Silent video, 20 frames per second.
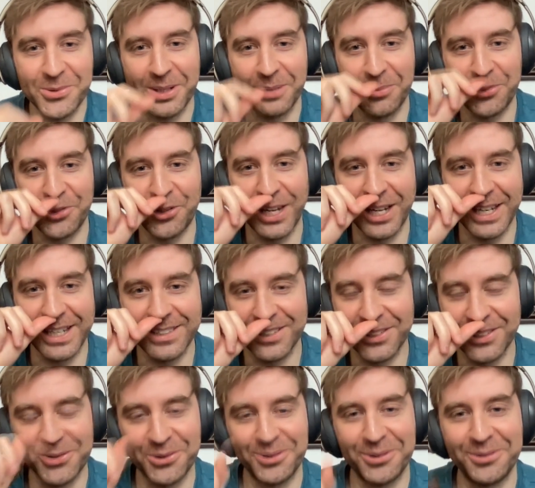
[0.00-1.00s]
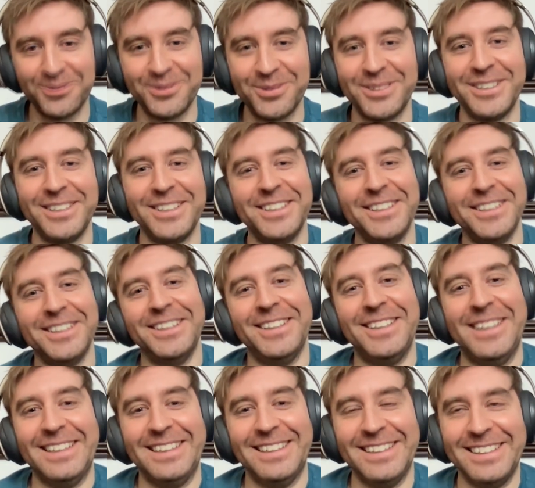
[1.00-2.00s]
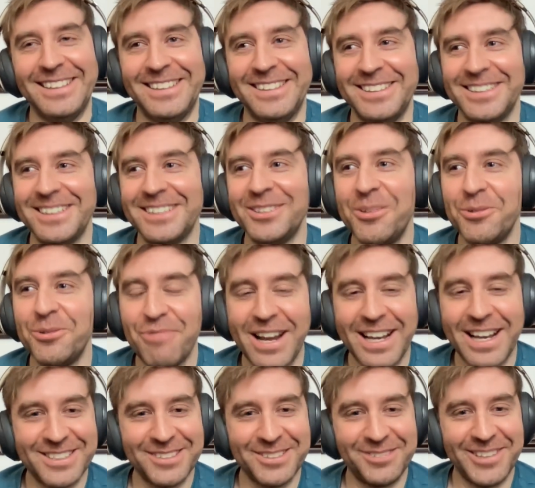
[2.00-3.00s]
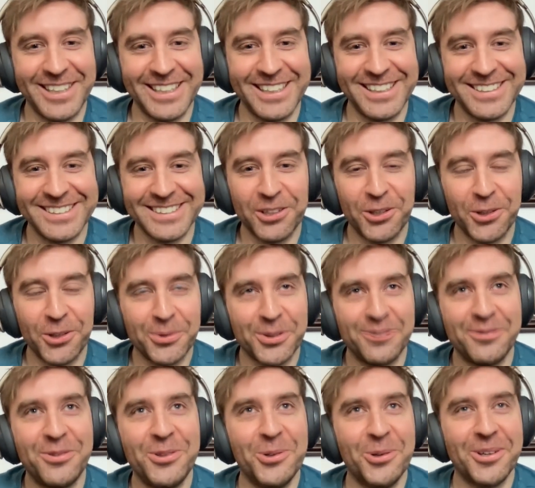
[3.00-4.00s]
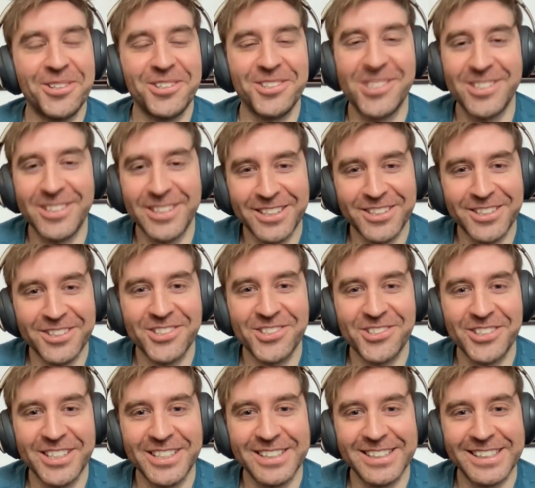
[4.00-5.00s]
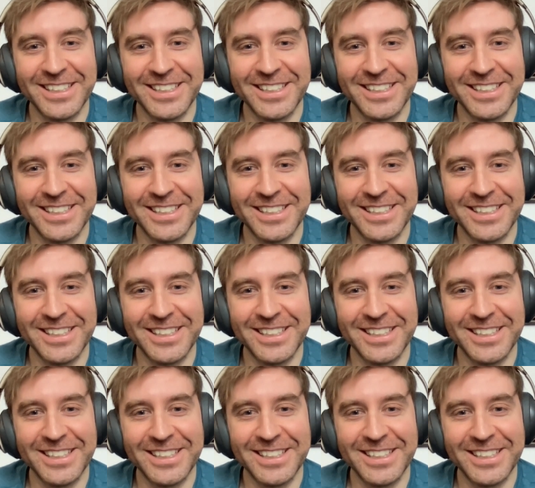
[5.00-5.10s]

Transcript: that's what I'm trying to sort of rectify, along with a few others in the industry.